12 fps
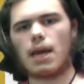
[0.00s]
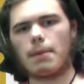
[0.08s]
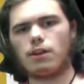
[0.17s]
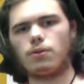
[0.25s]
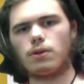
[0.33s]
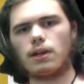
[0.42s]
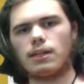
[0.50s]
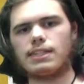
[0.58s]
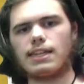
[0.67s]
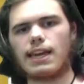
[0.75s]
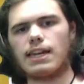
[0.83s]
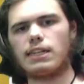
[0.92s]
and you can
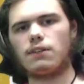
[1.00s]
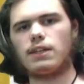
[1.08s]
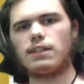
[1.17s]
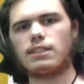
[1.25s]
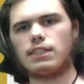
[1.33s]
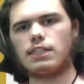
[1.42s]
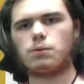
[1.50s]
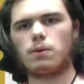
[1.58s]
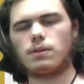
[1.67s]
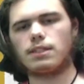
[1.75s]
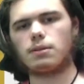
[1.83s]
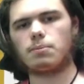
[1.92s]
untick any of these and these will
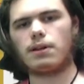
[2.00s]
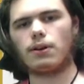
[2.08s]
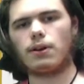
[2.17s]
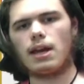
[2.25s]
disappear.